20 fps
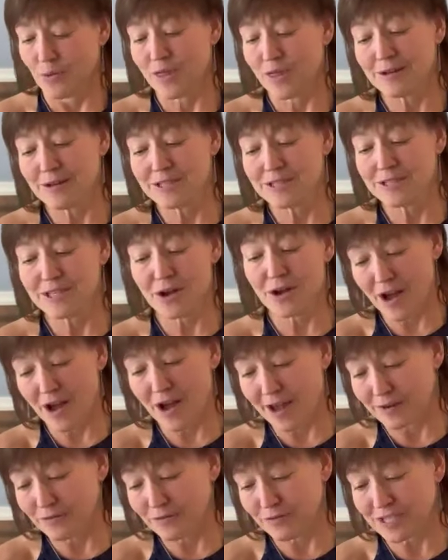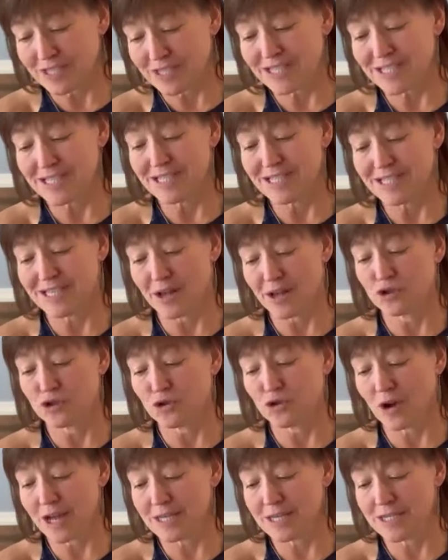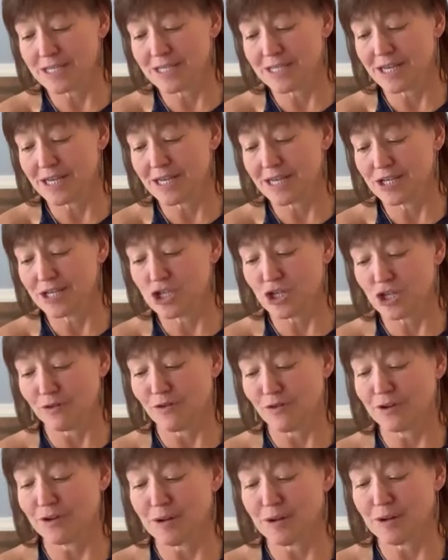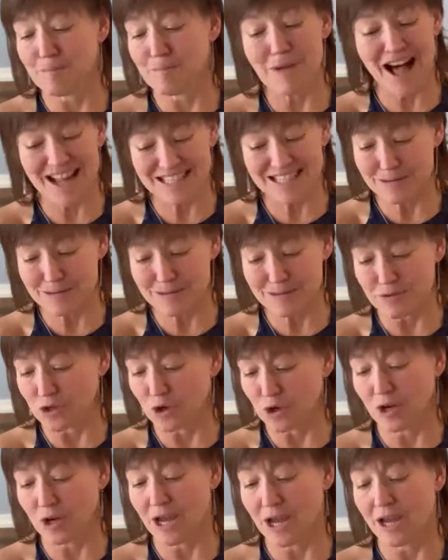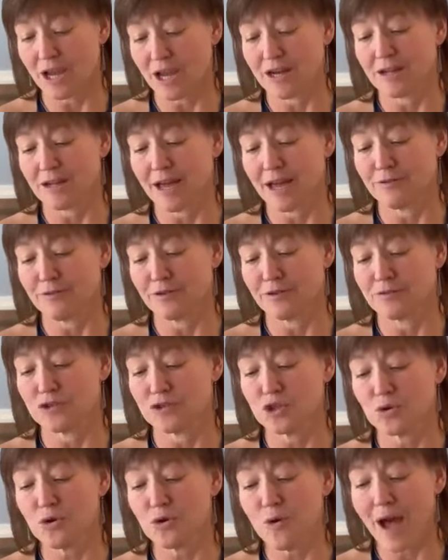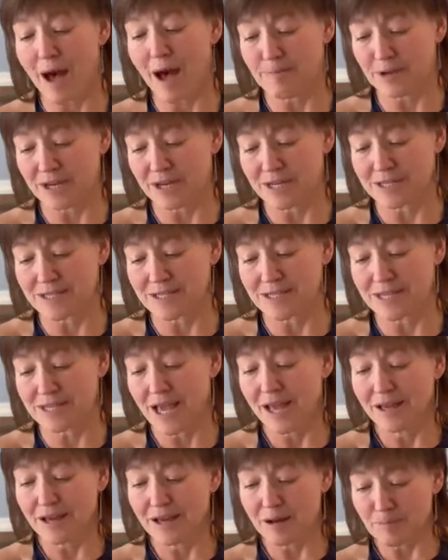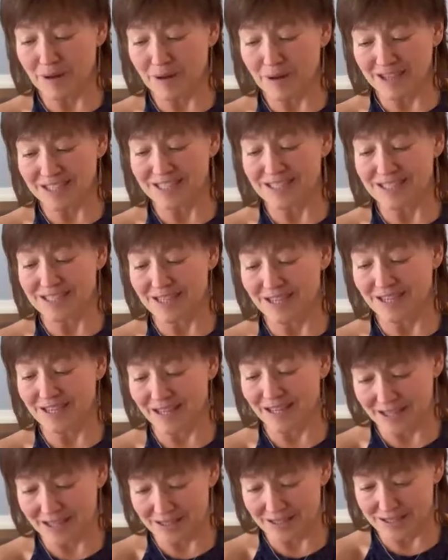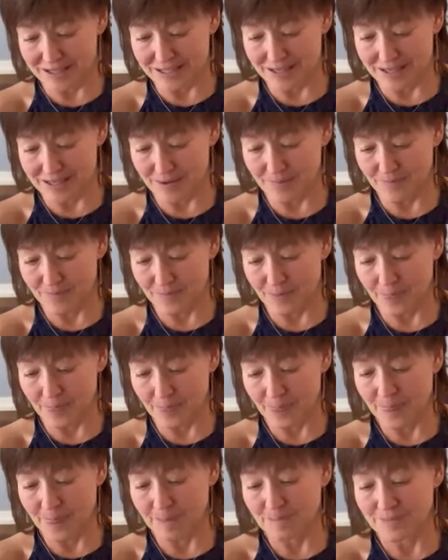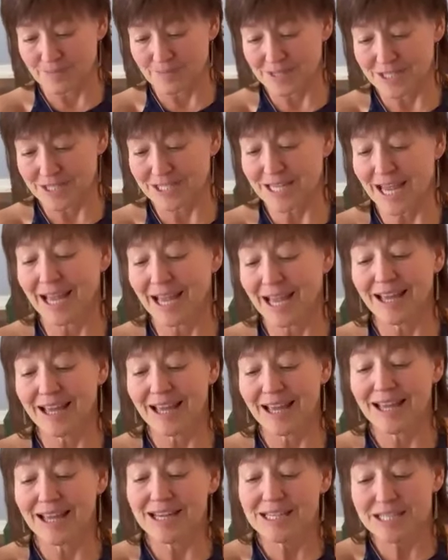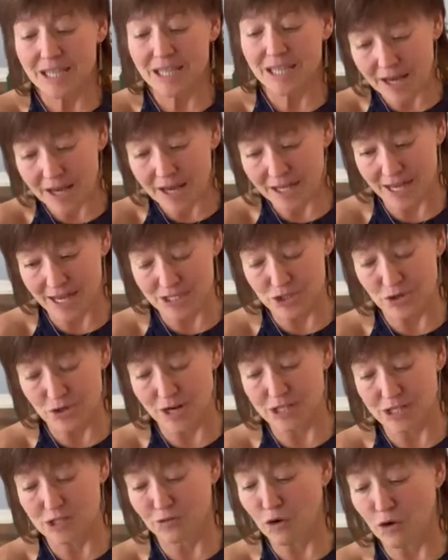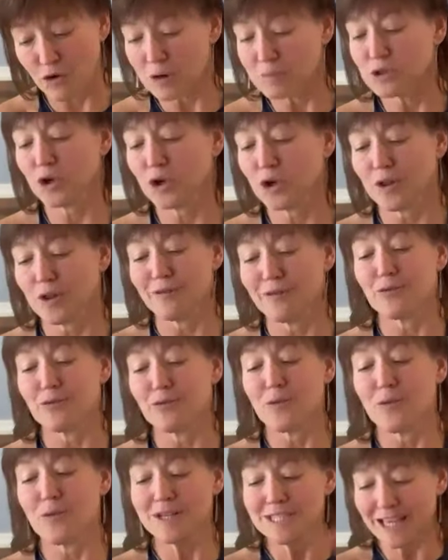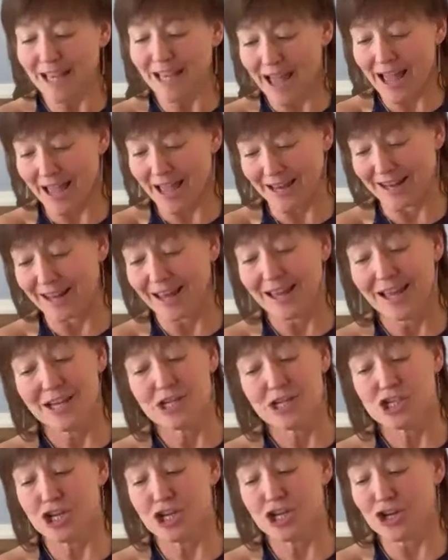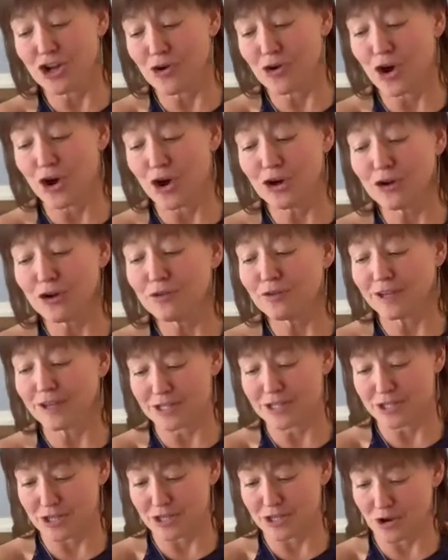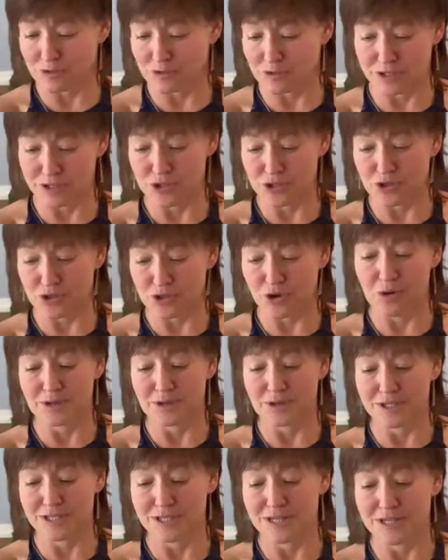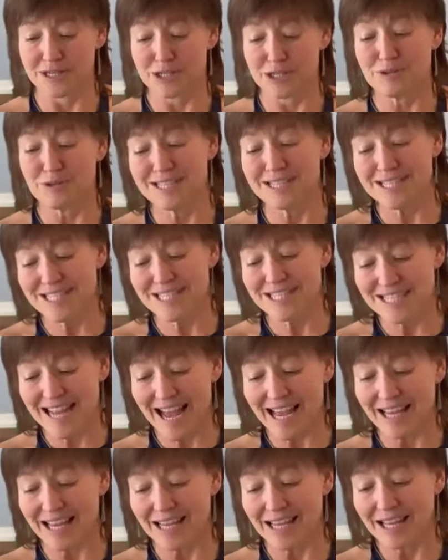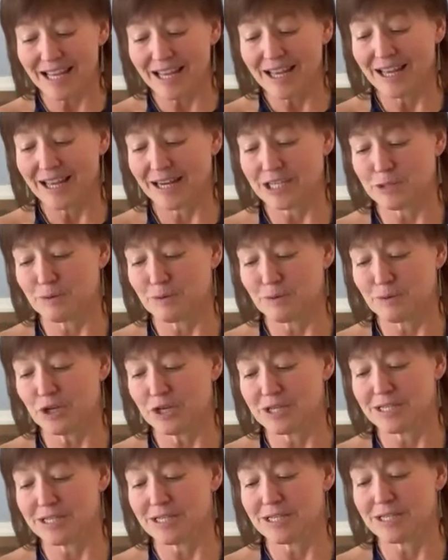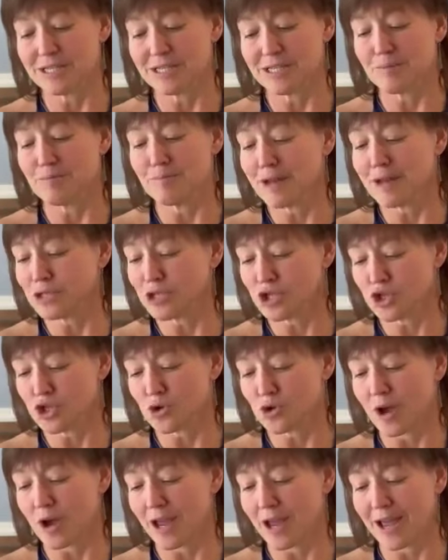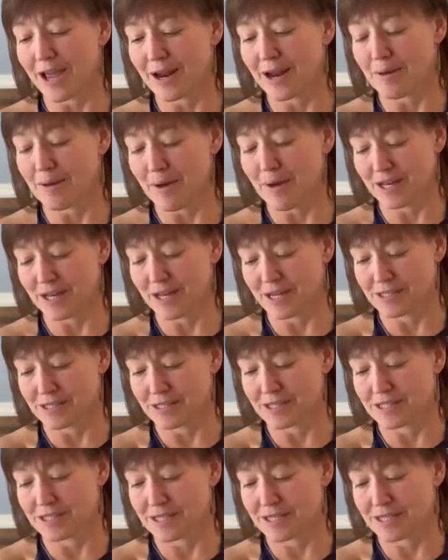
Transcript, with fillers: Without self confidence and self trust, she found it impossible to create a life of true happiness, abundance, and ease. Today, Tiani has transformed her life once again. She no longer faces homelessness or hopelessness, but instead experiences immense joy and abundance.